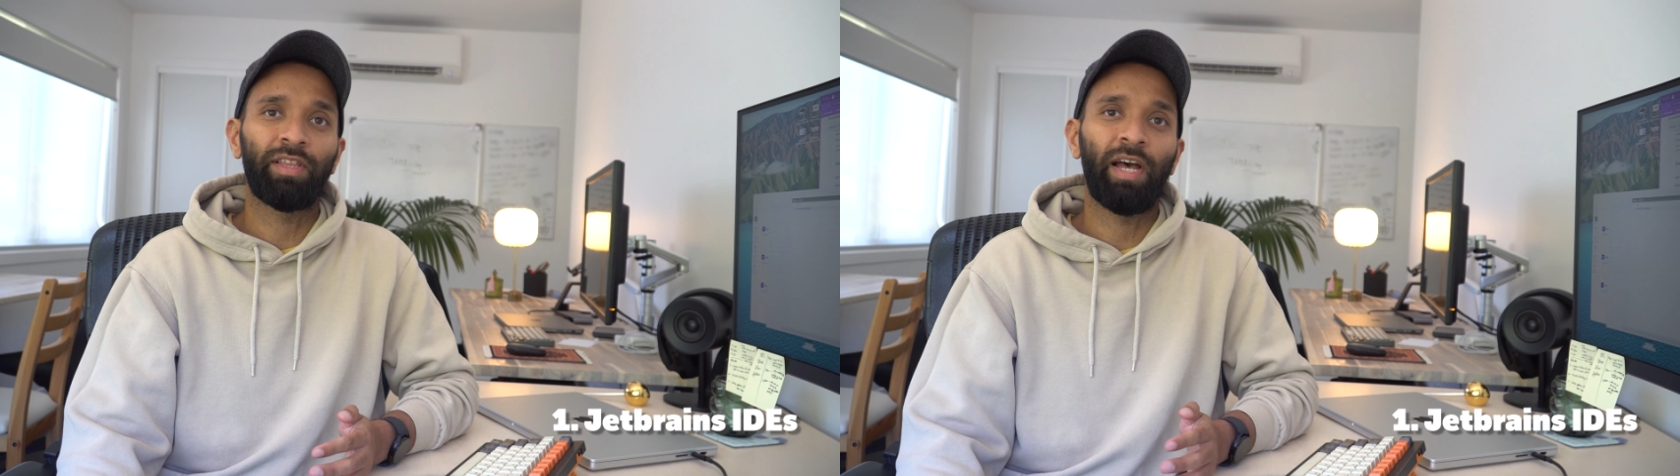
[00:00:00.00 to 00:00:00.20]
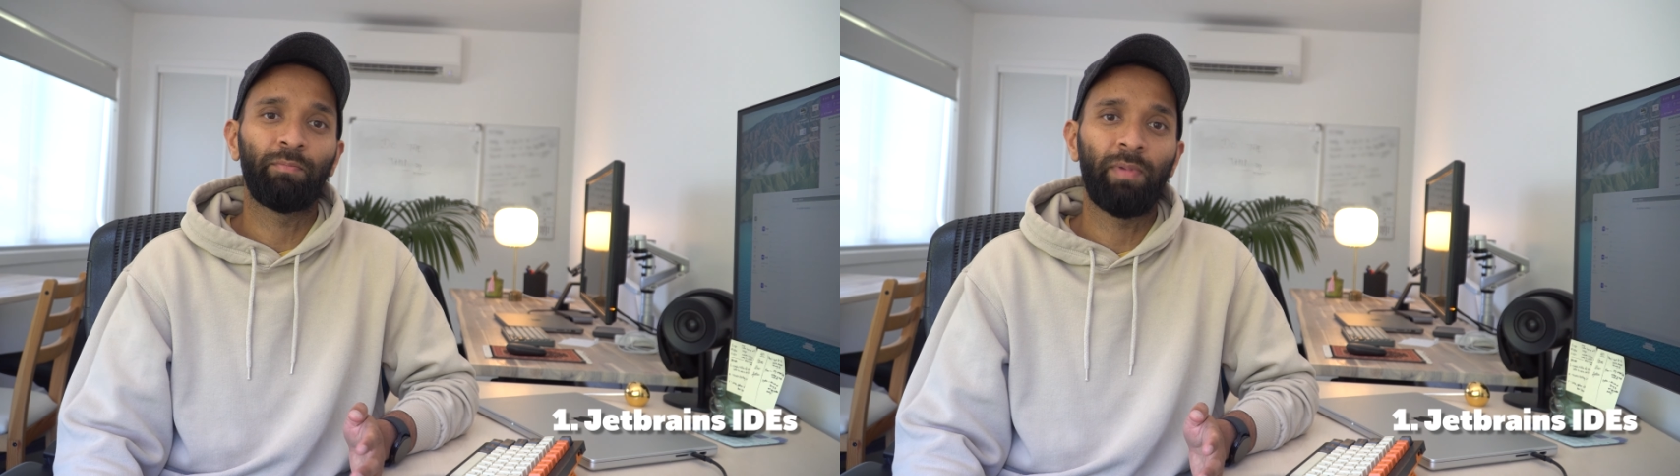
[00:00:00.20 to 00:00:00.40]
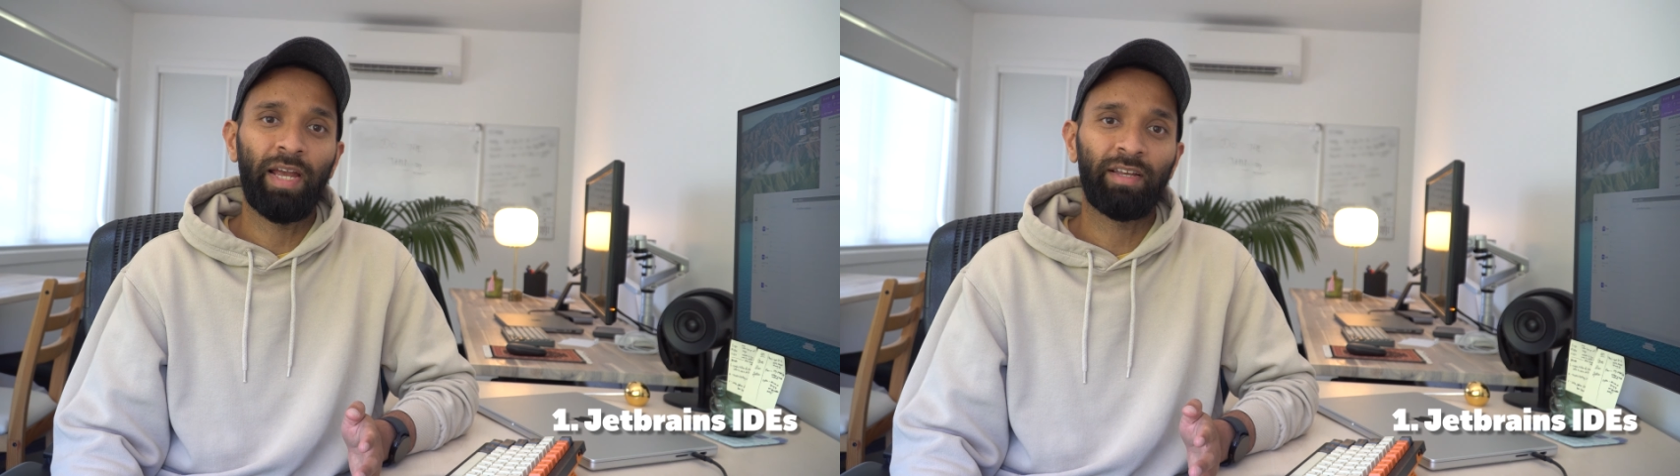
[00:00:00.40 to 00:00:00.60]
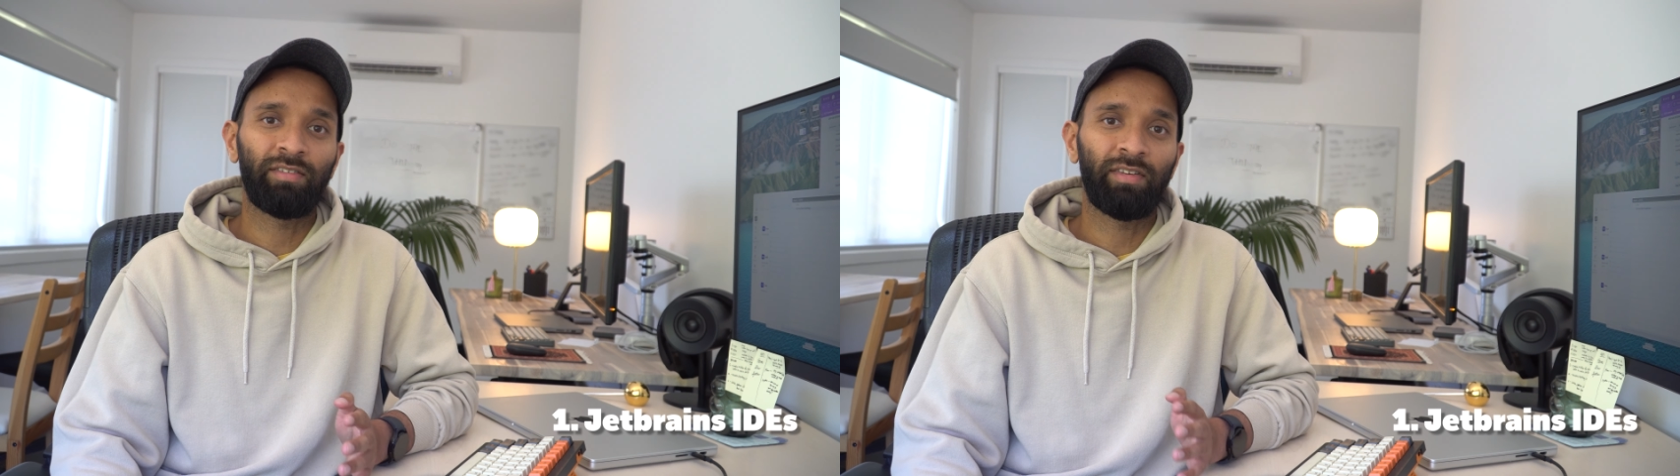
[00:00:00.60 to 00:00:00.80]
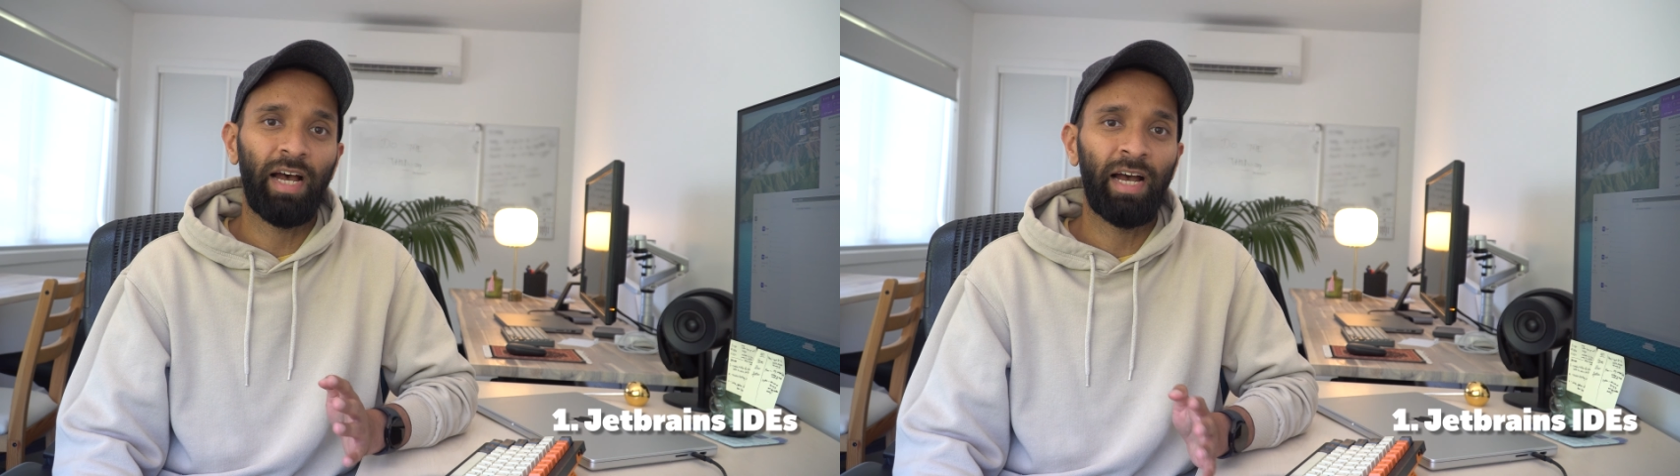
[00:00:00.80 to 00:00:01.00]
that
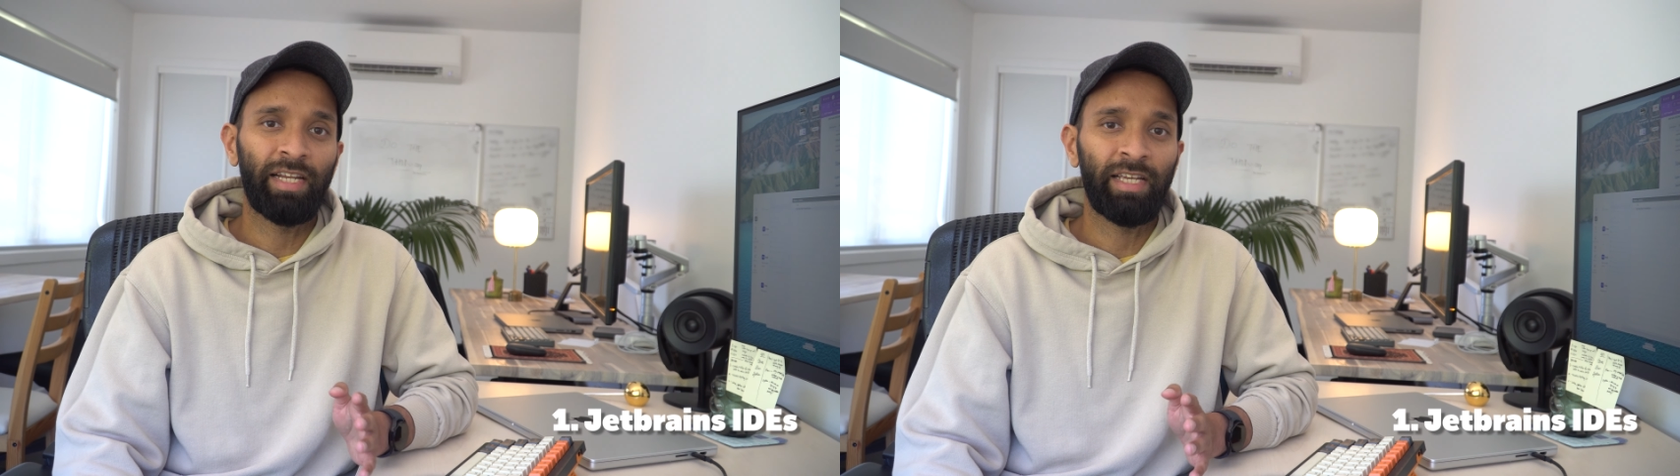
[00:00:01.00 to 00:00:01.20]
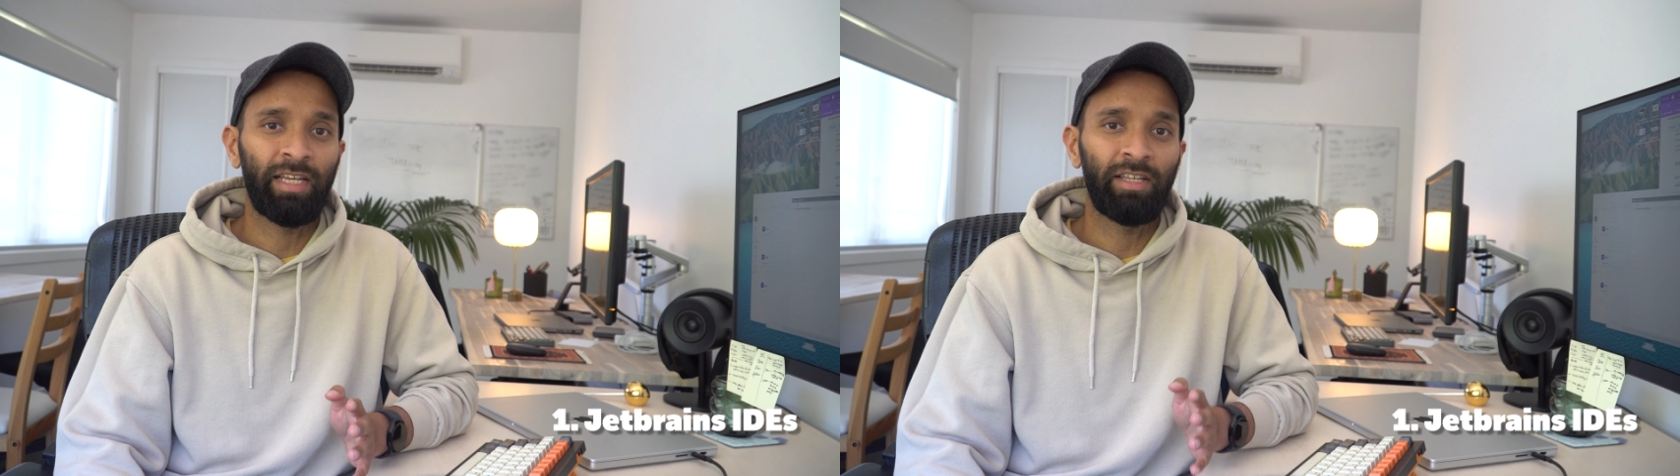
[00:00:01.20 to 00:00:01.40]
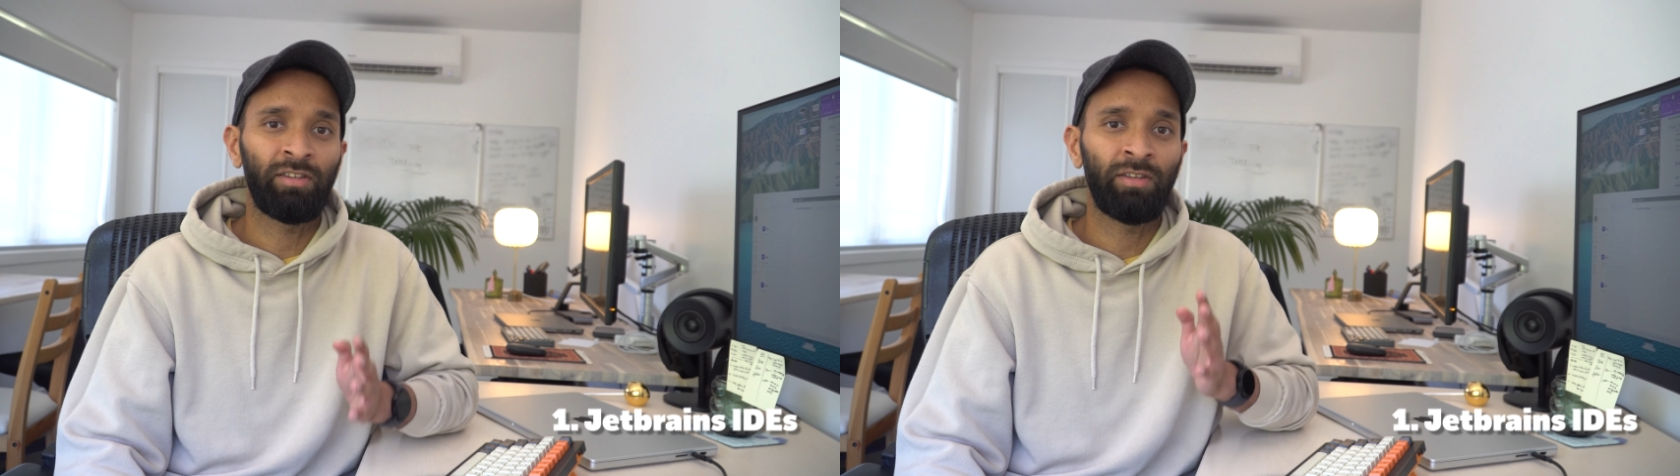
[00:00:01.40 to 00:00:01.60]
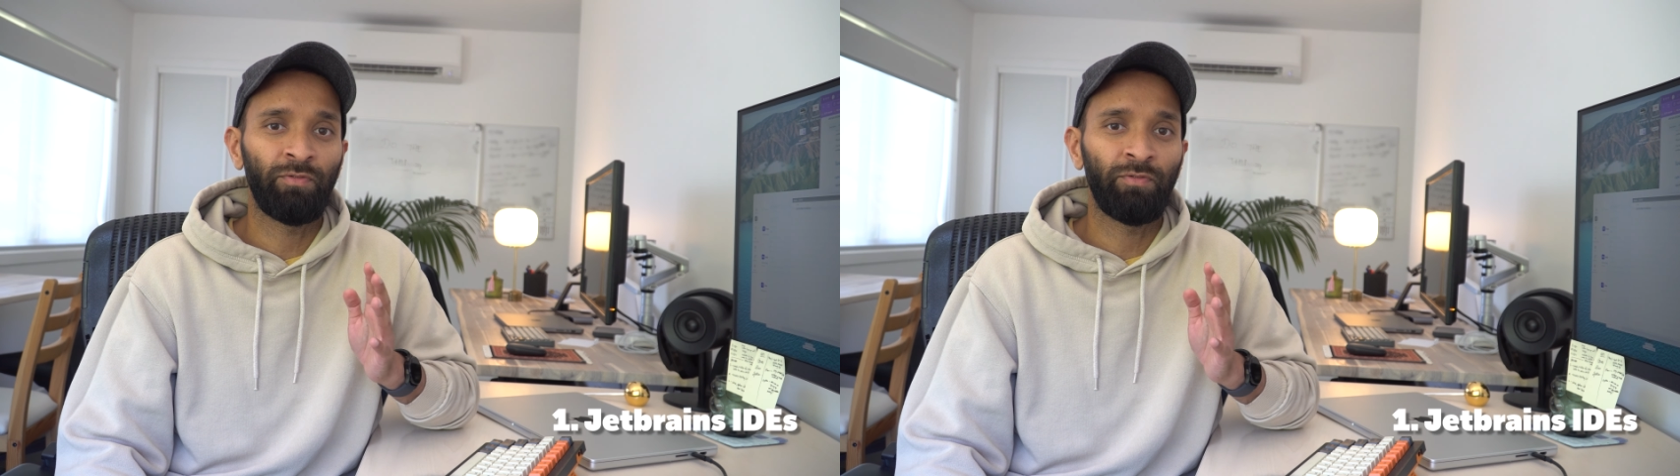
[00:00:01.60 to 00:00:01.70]
makes IDEs